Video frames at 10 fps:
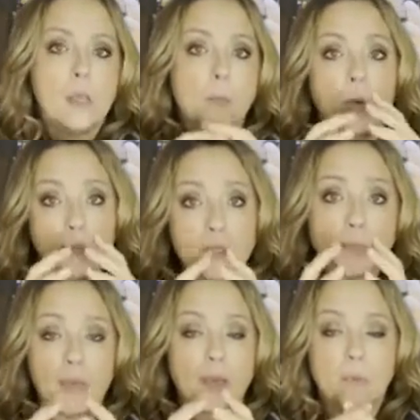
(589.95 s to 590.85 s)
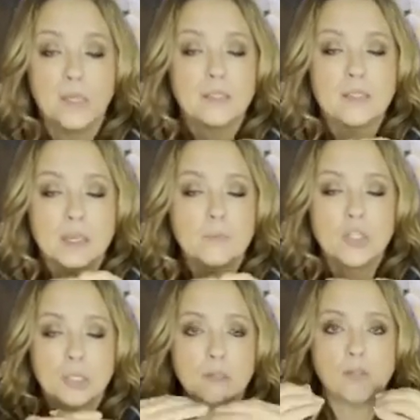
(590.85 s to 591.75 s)
But Miss Peck makes
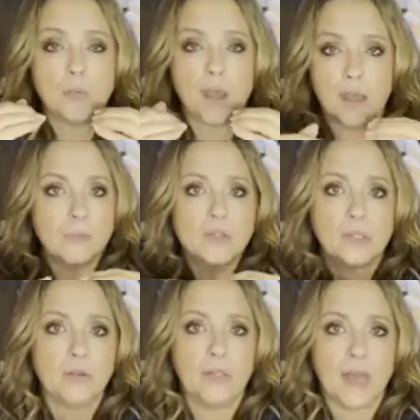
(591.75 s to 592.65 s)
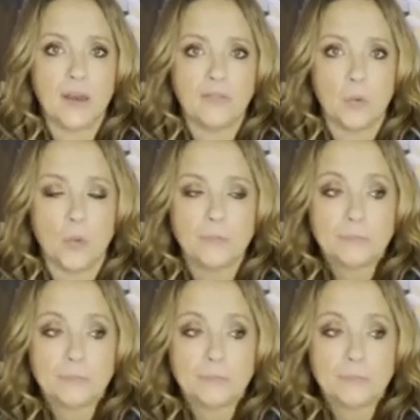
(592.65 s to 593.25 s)
kimchi to absolutely die for.